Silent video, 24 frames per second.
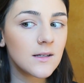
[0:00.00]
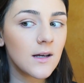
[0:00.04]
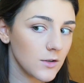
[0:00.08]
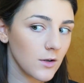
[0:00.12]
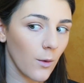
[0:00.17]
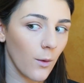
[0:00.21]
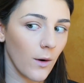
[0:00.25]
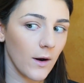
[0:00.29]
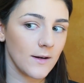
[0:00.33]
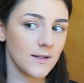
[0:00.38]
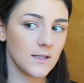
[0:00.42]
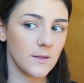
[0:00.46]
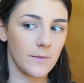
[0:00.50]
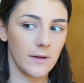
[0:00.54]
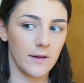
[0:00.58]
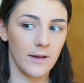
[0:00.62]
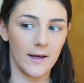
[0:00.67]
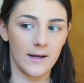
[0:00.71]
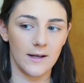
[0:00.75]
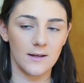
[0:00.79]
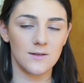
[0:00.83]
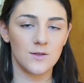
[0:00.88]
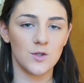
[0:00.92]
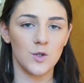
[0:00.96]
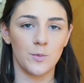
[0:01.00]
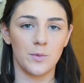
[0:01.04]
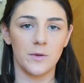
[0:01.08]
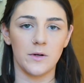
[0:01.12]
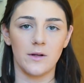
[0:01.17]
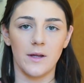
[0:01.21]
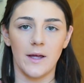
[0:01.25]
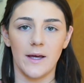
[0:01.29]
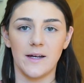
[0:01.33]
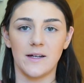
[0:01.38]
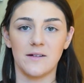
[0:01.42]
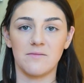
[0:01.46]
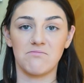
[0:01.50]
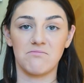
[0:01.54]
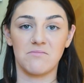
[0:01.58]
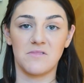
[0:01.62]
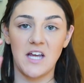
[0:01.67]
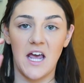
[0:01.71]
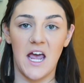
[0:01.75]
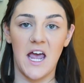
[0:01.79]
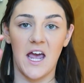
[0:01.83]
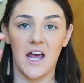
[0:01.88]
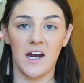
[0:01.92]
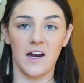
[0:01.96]
Don't want it to be like a super like
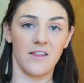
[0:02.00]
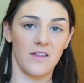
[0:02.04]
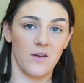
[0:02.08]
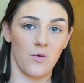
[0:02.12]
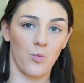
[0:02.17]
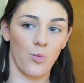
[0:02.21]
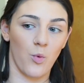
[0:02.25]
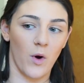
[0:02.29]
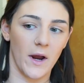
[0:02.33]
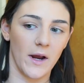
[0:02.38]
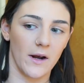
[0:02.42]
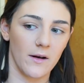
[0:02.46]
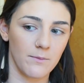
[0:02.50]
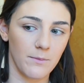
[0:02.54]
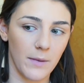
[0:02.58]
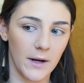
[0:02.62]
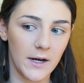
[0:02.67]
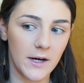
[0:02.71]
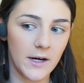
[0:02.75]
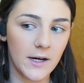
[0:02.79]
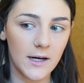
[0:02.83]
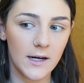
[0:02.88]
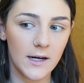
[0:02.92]
tan and white by your